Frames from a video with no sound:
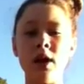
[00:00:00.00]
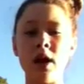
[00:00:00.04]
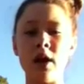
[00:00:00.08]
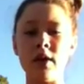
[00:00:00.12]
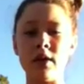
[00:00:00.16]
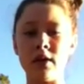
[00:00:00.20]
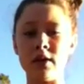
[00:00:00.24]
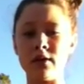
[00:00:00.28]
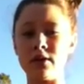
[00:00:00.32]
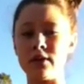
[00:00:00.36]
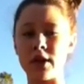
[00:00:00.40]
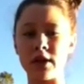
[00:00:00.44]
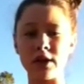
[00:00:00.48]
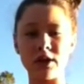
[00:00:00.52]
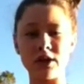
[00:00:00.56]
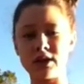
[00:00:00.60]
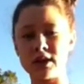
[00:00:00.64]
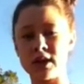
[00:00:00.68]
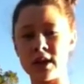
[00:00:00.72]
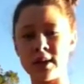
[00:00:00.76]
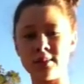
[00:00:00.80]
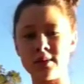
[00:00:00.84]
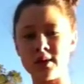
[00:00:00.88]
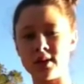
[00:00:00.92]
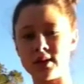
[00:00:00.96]
And then if they
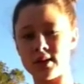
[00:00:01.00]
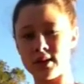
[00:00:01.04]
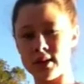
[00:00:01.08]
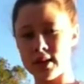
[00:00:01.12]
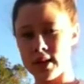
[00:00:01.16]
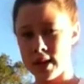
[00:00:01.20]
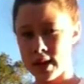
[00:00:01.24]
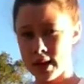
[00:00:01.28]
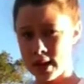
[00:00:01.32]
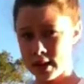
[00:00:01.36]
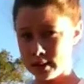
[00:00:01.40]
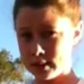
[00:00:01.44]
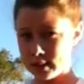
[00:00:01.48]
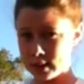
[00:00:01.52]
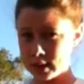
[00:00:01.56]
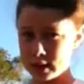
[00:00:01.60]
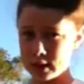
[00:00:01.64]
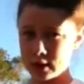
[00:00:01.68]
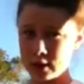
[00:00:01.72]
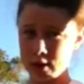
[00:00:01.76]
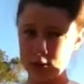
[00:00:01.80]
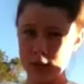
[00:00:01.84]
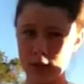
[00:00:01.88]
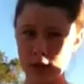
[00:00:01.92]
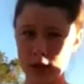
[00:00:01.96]
just keep tossing their head and they
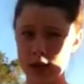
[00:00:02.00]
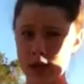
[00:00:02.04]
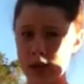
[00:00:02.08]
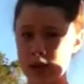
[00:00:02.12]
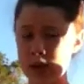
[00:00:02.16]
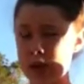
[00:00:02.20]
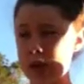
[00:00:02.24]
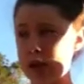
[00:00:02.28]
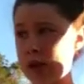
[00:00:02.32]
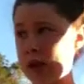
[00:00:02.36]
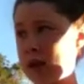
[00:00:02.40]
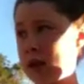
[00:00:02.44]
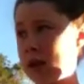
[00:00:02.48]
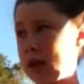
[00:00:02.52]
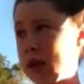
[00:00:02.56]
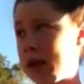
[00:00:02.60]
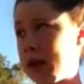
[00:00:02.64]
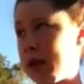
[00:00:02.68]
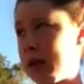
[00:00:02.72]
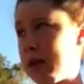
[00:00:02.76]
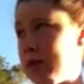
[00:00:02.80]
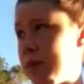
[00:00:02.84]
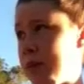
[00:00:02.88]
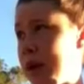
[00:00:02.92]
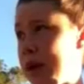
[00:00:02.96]
don't like
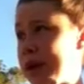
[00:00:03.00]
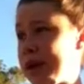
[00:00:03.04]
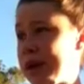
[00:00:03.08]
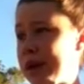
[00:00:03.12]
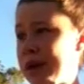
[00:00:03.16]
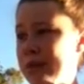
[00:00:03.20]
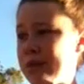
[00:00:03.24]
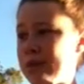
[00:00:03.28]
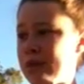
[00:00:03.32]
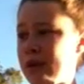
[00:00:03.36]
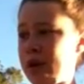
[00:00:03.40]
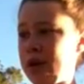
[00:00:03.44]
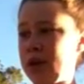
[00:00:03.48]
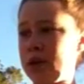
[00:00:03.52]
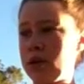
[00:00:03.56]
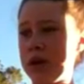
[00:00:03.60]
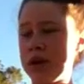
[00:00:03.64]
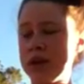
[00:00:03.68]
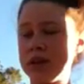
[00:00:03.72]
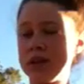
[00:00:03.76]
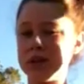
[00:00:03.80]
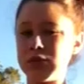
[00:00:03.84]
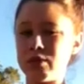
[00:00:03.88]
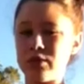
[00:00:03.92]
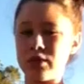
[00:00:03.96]
make any
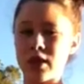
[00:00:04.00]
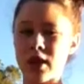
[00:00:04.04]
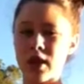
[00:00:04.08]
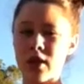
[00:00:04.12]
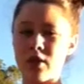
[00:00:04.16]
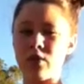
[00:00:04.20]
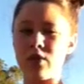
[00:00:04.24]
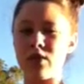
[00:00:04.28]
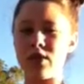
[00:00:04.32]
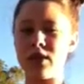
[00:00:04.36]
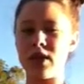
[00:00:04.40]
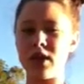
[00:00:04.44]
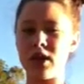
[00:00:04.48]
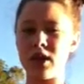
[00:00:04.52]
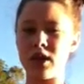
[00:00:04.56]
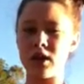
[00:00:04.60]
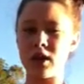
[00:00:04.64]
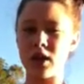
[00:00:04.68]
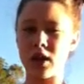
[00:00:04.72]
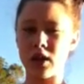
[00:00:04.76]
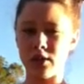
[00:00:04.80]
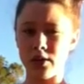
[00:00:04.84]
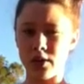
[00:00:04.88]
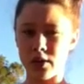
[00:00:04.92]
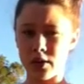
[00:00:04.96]
progress within
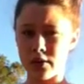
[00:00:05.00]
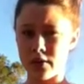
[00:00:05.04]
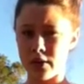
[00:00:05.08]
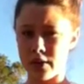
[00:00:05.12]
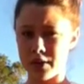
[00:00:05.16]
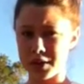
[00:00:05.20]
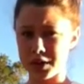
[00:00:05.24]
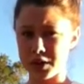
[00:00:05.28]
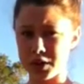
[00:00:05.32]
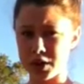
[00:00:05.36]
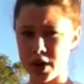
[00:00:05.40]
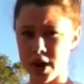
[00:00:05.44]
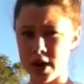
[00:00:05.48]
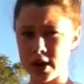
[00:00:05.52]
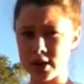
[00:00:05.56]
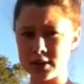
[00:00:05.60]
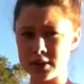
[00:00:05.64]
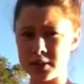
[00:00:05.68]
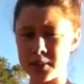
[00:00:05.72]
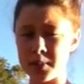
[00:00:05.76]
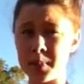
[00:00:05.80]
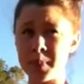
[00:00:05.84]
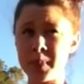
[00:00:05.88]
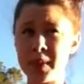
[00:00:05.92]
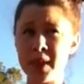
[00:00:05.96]
a lot of other tries,
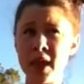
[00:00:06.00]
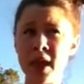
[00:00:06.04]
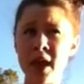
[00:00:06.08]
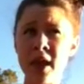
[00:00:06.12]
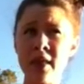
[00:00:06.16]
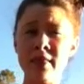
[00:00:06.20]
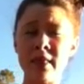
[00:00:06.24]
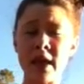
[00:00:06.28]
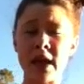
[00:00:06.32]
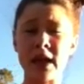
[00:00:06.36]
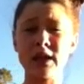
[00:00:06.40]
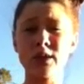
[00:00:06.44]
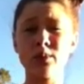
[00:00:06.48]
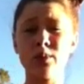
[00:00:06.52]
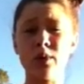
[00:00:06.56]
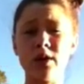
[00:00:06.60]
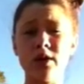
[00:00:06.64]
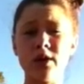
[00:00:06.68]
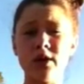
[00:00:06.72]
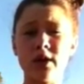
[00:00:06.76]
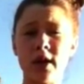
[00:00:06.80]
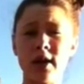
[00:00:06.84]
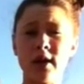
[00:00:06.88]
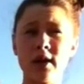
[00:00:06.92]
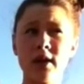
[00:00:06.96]
that's
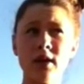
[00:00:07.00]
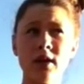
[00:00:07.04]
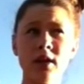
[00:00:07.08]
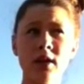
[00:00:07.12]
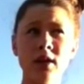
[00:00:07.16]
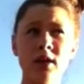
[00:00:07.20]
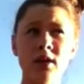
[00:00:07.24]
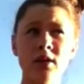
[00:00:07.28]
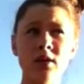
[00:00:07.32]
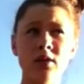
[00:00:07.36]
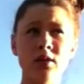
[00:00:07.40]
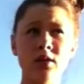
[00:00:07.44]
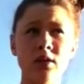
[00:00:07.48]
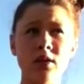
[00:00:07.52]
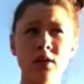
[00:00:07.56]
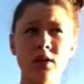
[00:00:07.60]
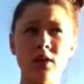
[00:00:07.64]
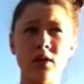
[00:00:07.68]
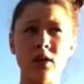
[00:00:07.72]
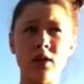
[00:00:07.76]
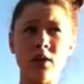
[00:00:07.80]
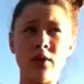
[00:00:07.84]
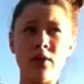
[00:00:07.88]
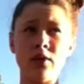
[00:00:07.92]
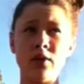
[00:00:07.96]
when you
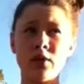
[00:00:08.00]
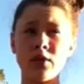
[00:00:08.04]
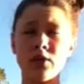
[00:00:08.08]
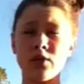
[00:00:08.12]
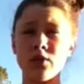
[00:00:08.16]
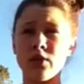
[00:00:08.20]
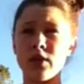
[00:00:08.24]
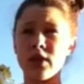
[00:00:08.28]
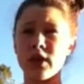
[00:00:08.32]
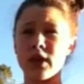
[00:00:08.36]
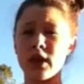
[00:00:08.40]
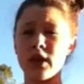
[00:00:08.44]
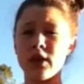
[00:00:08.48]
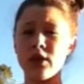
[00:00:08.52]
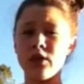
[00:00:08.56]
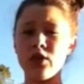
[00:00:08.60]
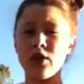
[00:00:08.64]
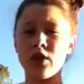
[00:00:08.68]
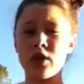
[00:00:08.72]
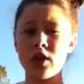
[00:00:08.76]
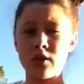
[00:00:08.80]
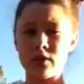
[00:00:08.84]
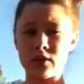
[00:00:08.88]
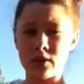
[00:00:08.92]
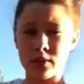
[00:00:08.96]
if you're doing it,
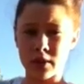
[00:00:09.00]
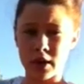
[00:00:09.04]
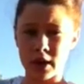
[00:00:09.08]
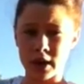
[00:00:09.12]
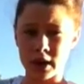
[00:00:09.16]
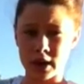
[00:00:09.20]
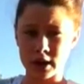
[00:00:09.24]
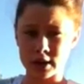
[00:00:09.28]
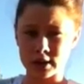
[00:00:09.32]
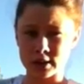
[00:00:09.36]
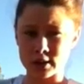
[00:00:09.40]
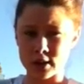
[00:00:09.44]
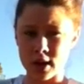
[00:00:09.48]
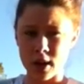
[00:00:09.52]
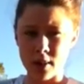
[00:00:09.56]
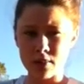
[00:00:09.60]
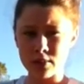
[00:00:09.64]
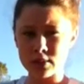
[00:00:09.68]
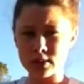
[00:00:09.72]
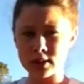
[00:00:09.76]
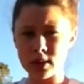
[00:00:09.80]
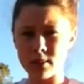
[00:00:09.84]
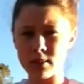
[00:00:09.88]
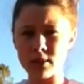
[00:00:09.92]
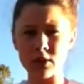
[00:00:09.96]
you give them like a slap
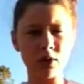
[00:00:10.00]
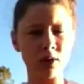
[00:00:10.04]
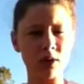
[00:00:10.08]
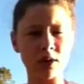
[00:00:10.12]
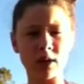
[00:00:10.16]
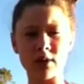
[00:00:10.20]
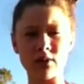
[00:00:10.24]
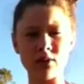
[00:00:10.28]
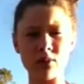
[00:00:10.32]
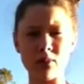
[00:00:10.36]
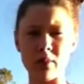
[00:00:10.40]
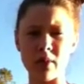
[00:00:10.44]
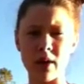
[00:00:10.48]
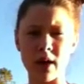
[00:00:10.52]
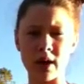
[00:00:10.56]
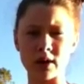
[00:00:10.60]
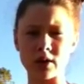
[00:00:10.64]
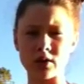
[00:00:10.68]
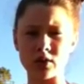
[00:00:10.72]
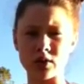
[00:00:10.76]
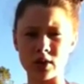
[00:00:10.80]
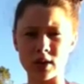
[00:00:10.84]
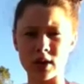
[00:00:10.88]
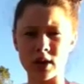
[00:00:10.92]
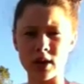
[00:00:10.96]
or something, or you give them an
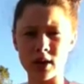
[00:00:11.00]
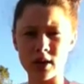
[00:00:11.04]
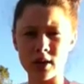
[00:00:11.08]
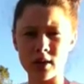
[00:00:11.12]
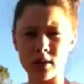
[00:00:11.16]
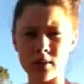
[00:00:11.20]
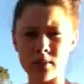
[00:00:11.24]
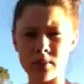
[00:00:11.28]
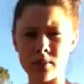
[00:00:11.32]
extra kick.